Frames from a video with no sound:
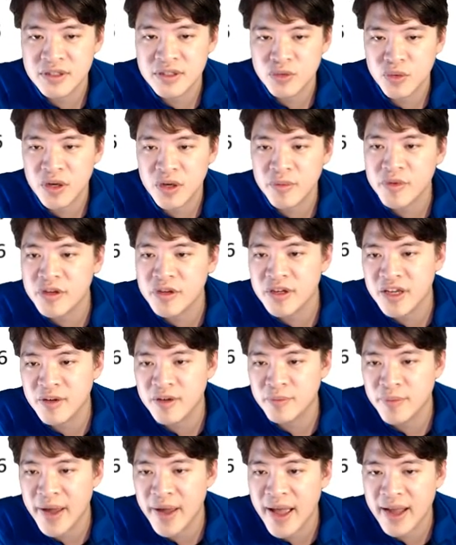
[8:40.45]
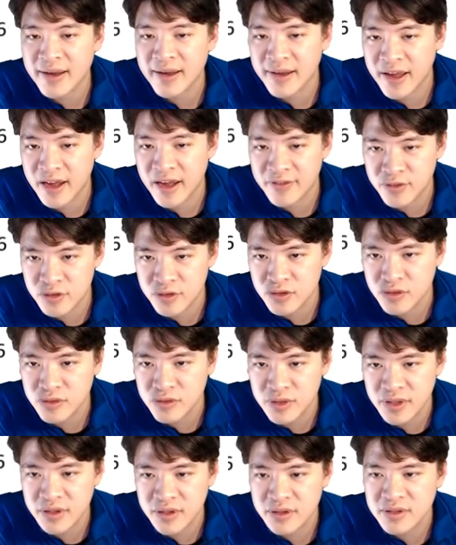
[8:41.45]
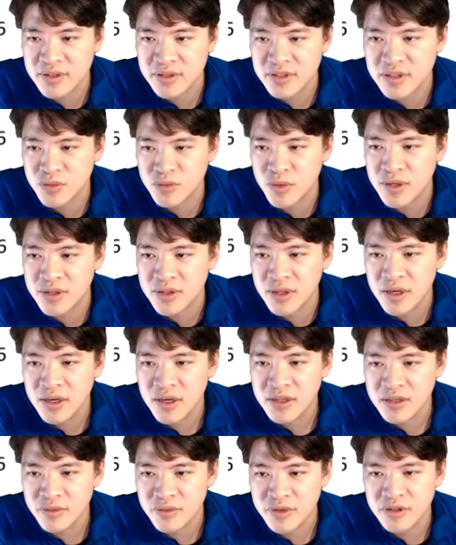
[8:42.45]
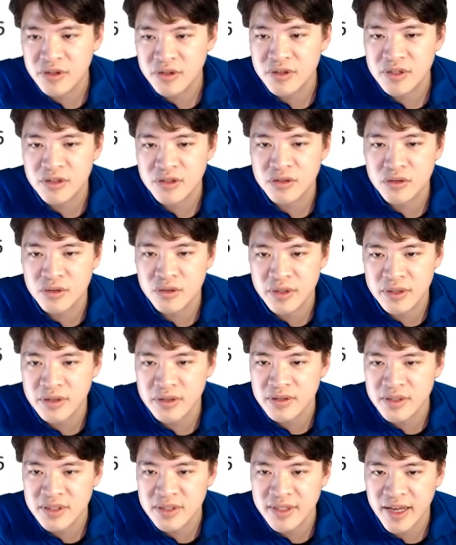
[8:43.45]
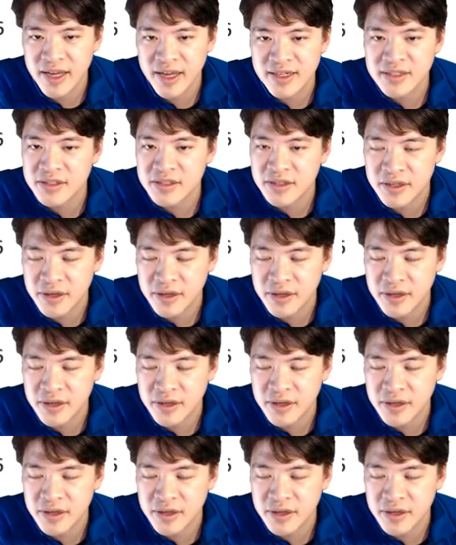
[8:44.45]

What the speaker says: What I'm going to get back after 2 years? This is what the return in 2 years is asking.